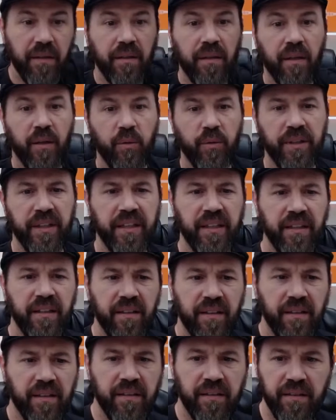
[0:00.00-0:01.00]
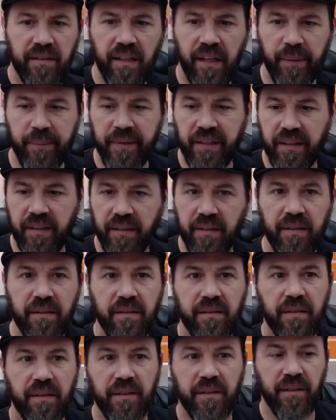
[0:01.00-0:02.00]
Are we here? I'm here.
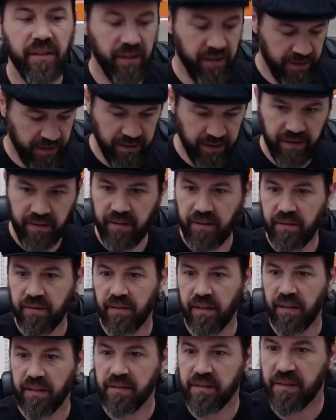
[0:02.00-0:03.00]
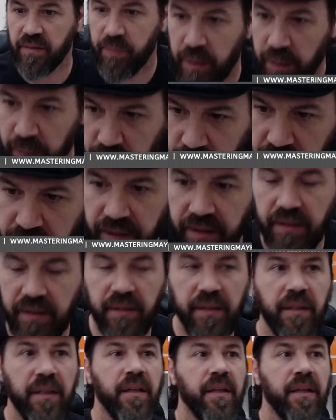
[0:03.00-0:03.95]
Are y'all here? I see people here.